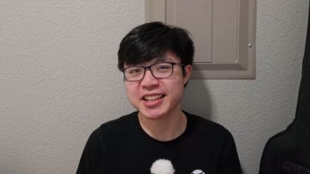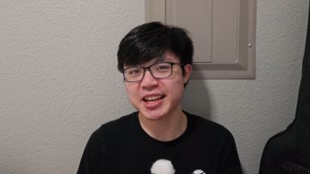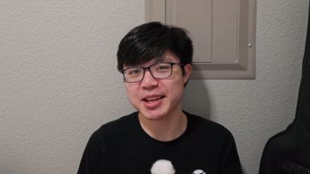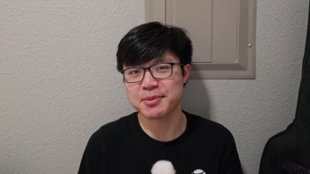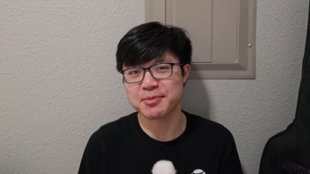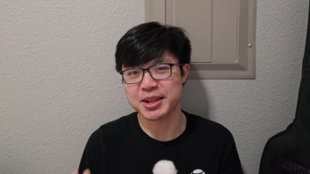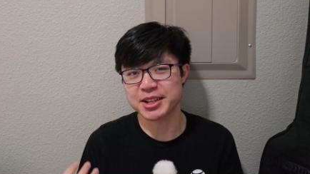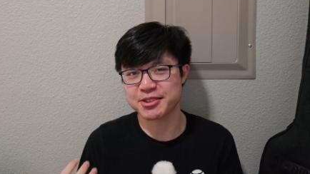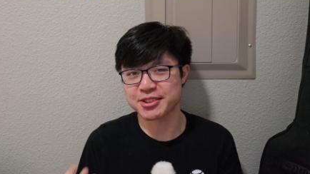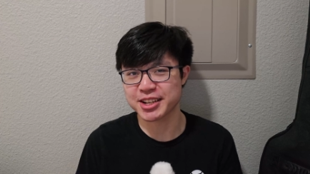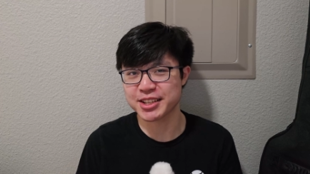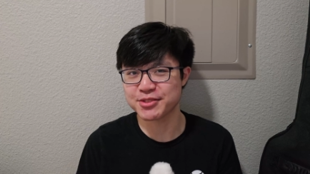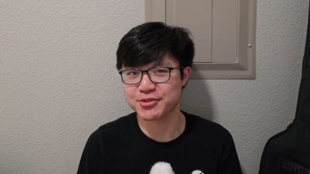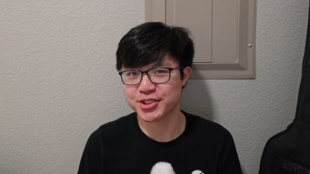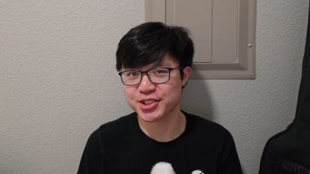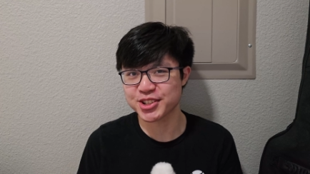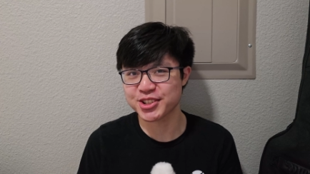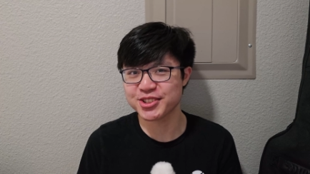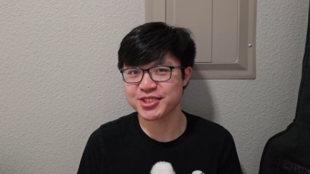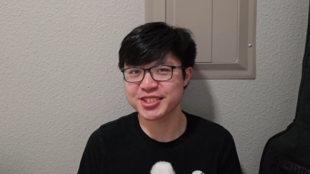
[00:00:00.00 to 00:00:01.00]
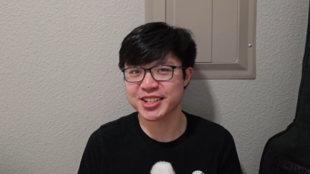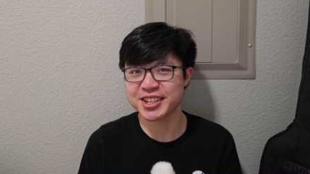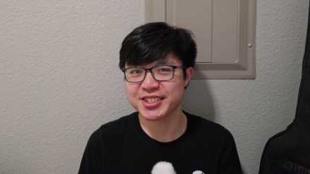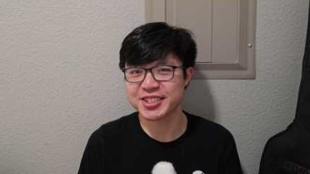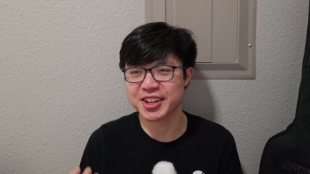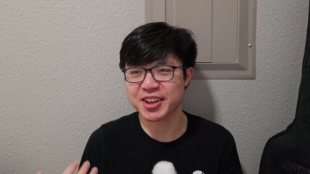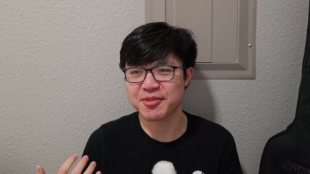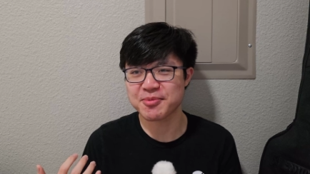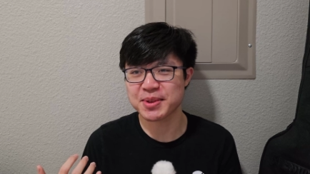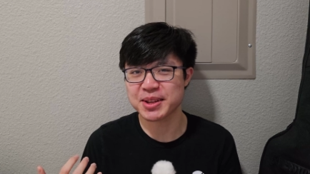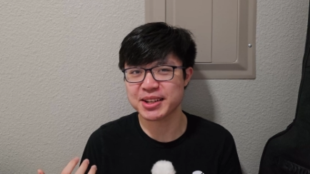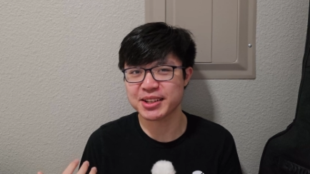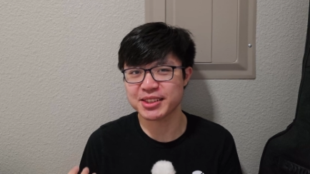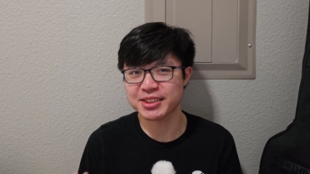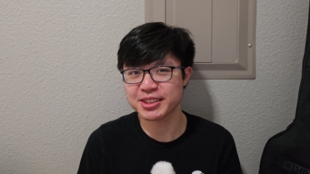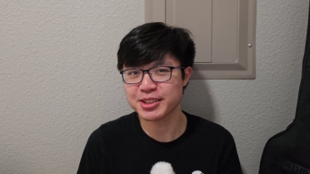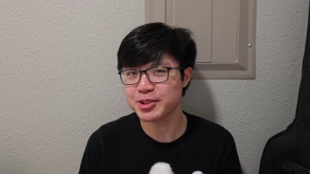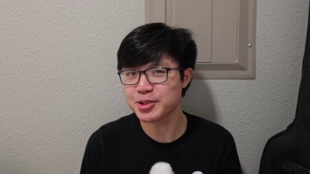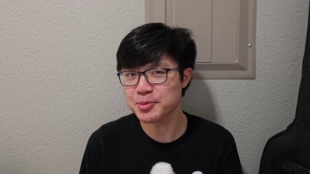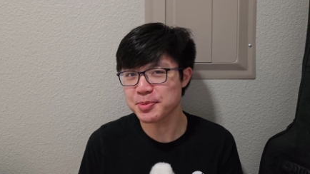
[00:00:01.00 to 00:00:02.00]
and my Transfer Tuesdays have been a
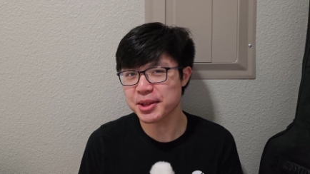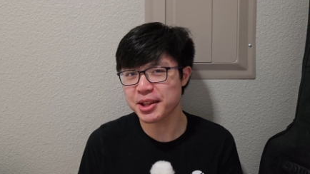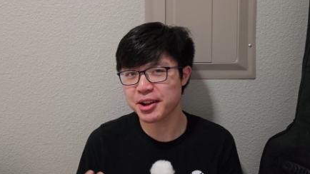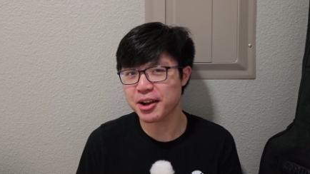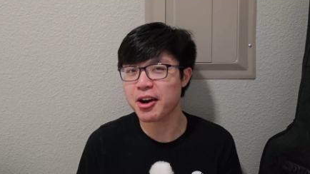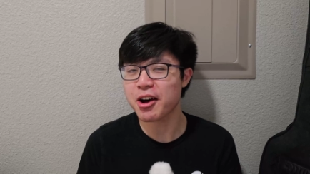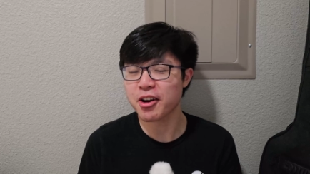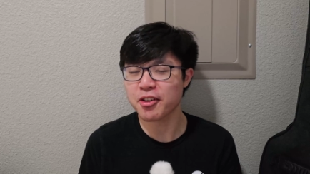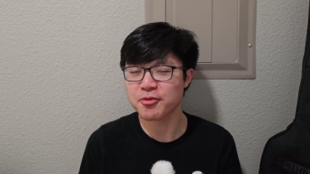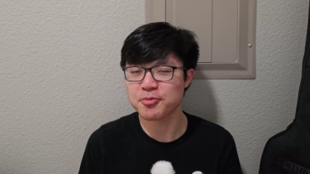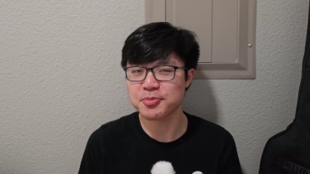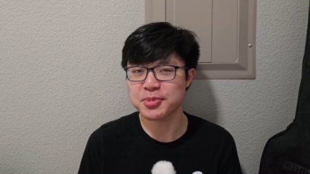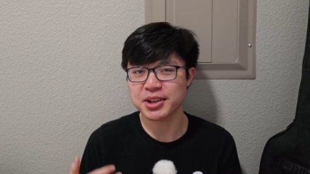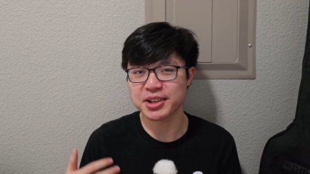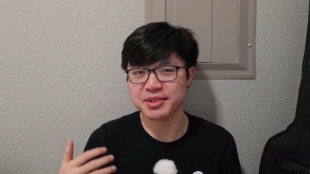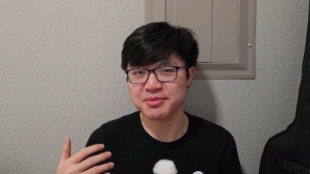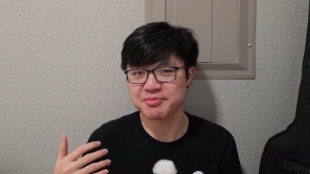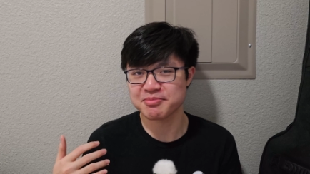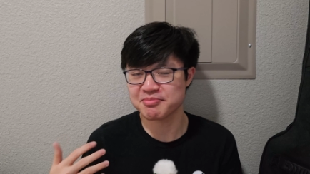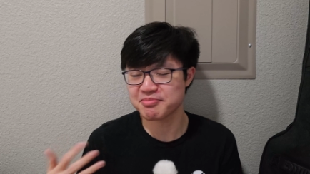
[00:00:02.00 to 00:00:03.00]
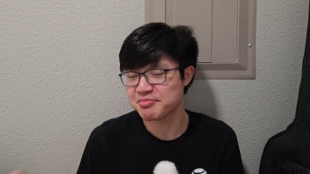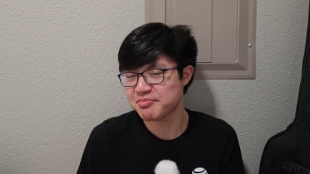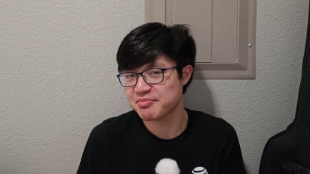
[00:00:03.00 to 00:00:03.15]
little bit off, but